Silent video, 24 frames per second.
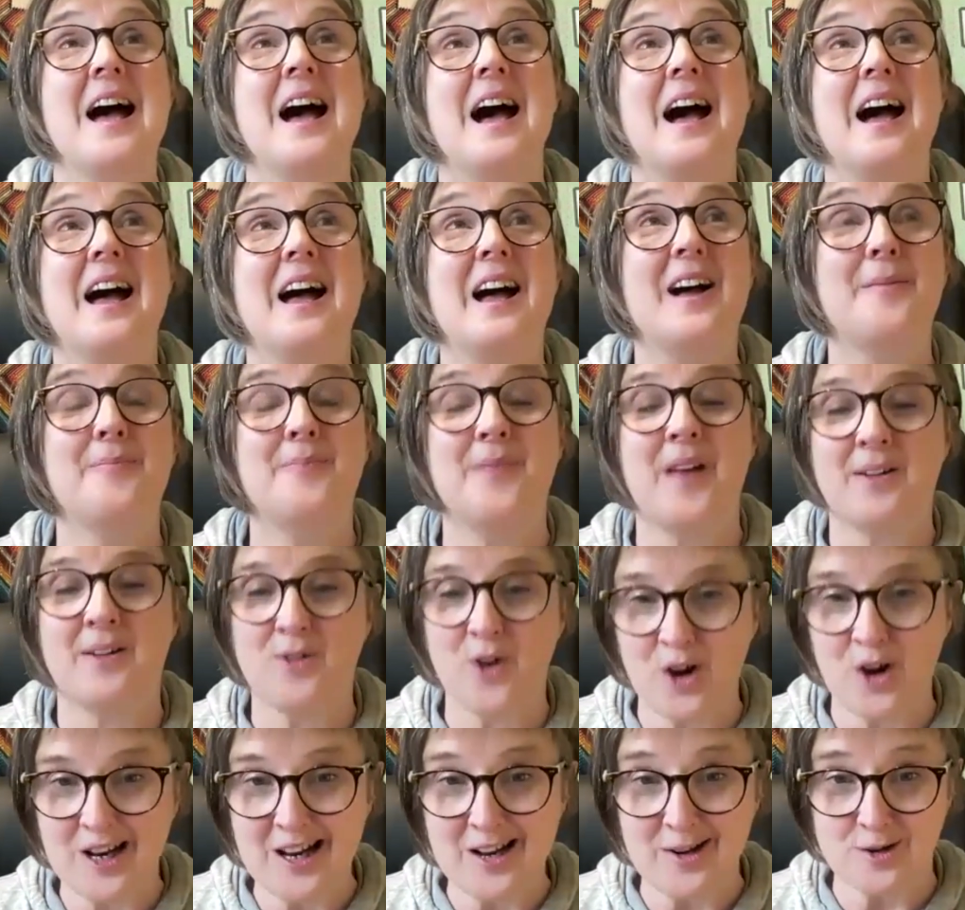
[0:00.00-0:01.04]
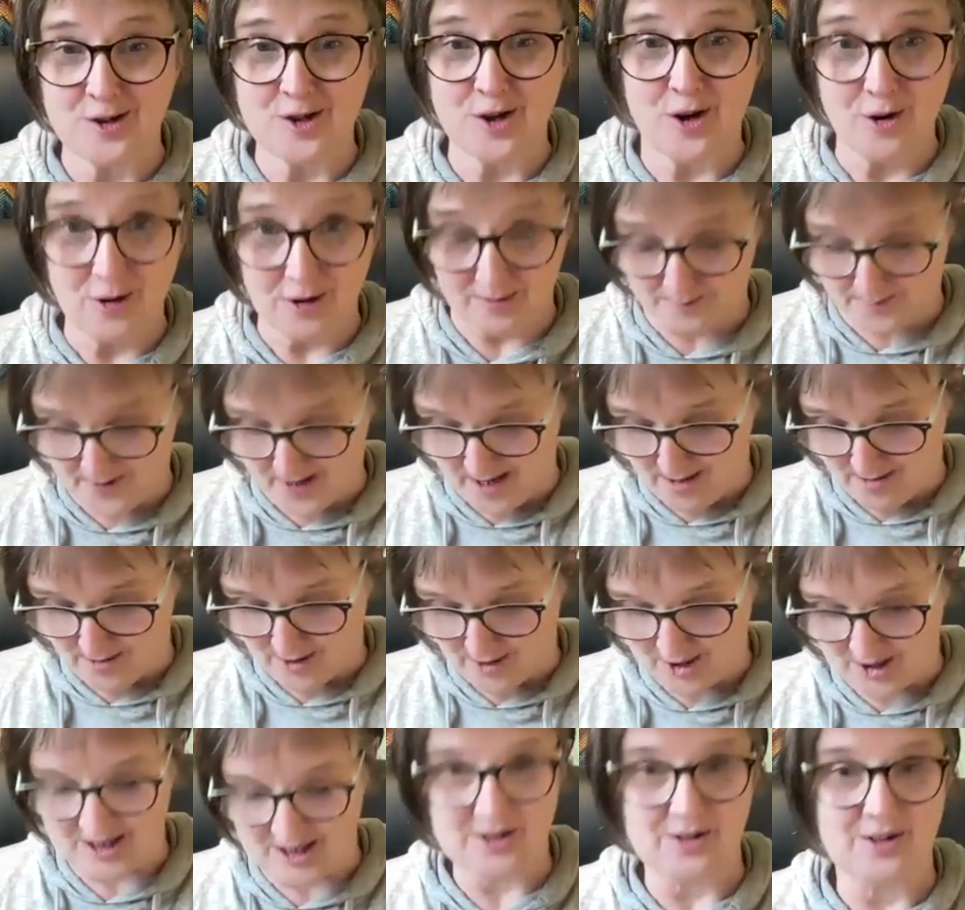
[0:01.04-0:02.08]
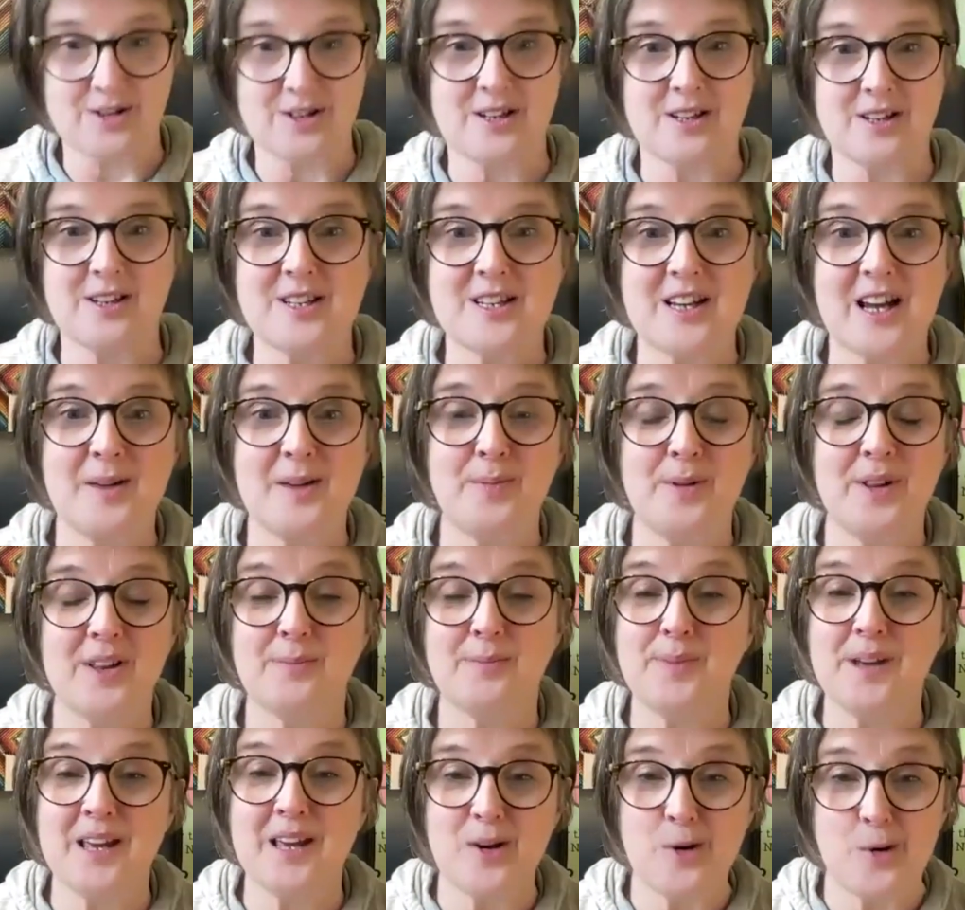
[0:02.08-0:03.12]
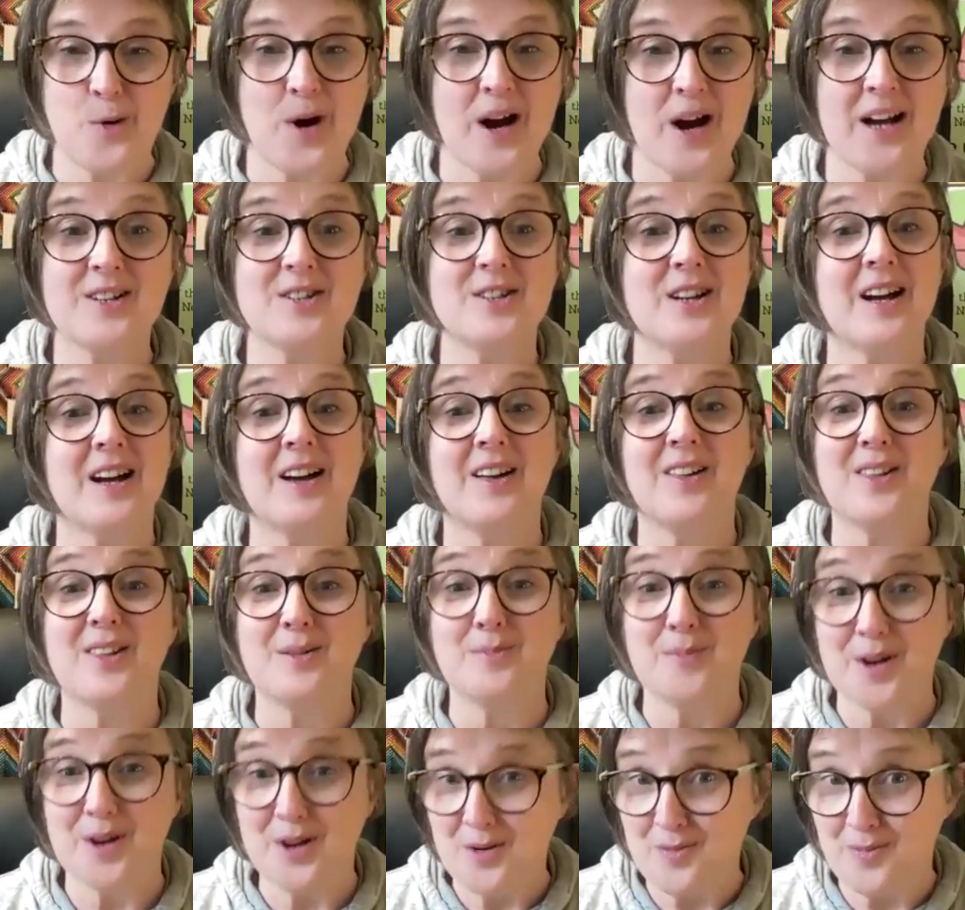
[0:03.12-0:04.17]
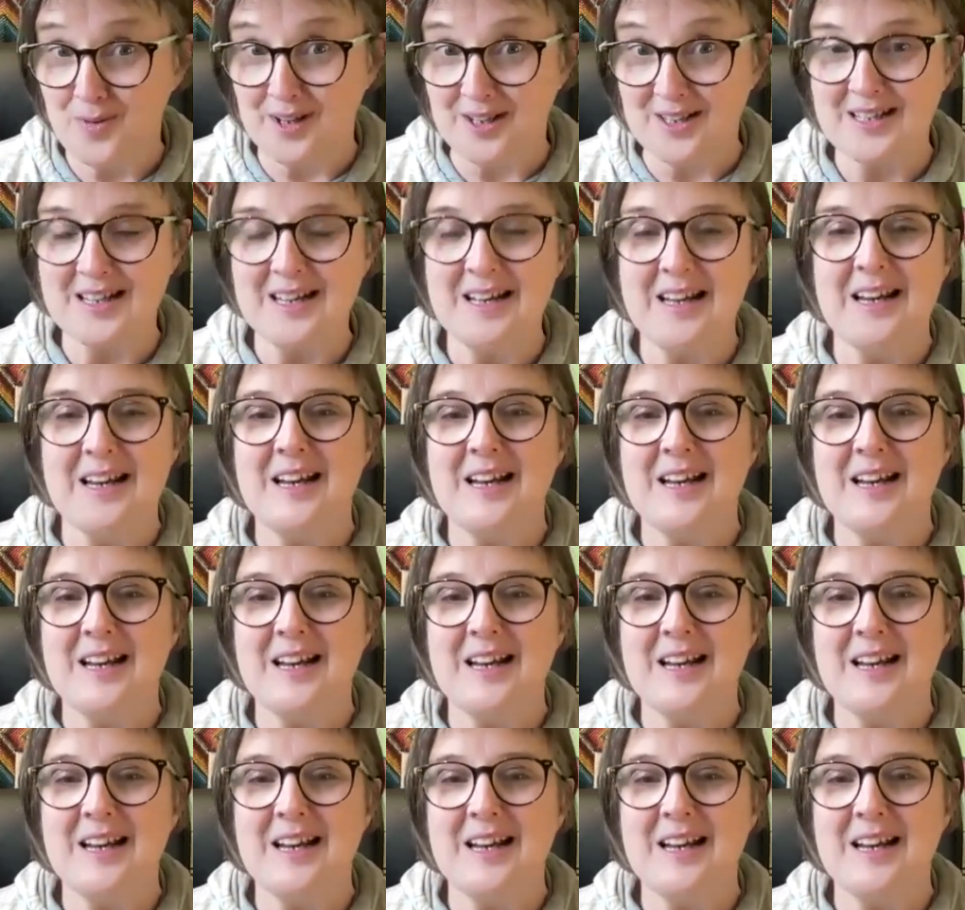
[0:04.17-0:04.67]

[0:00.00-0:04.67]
I've got a little dog, Bo. She's under the table, being quiet at the moment.